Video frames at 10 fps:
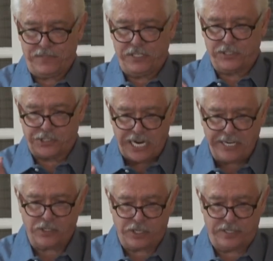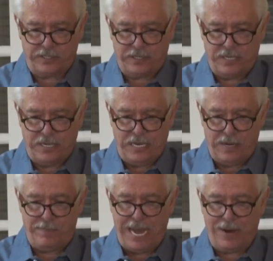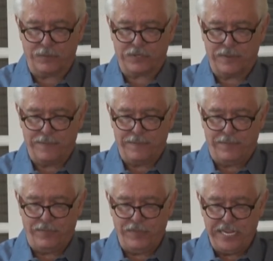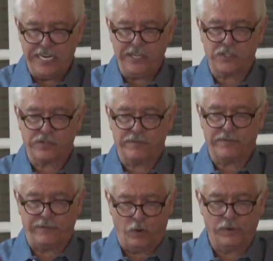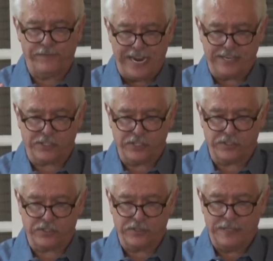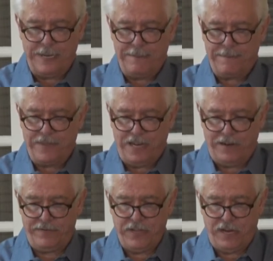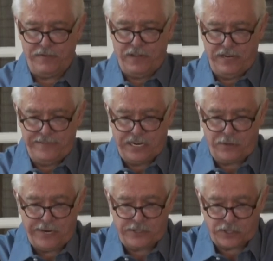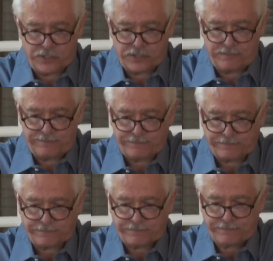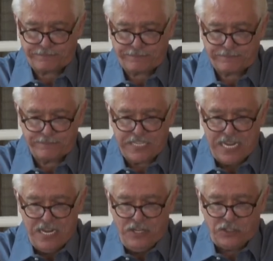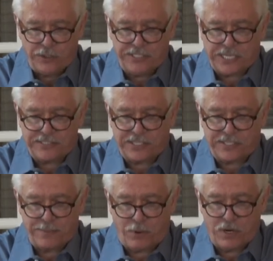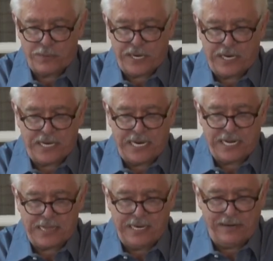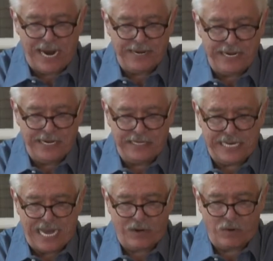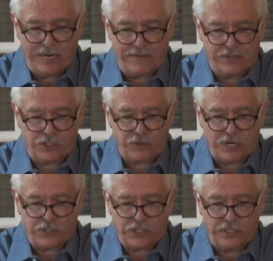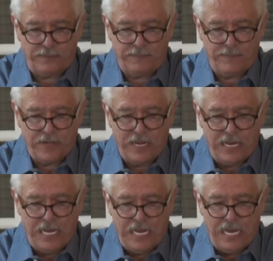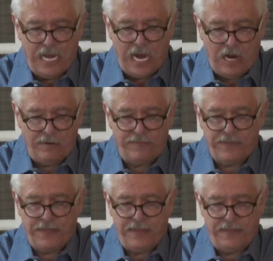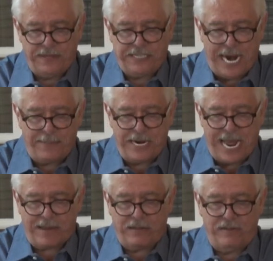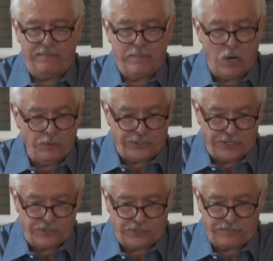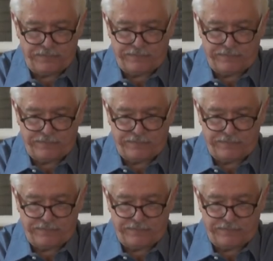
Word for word: distinction about these four faces of, of the living creatures. So he says it's important that we get a clear idea not only of the structure of the tabernacle of Moses.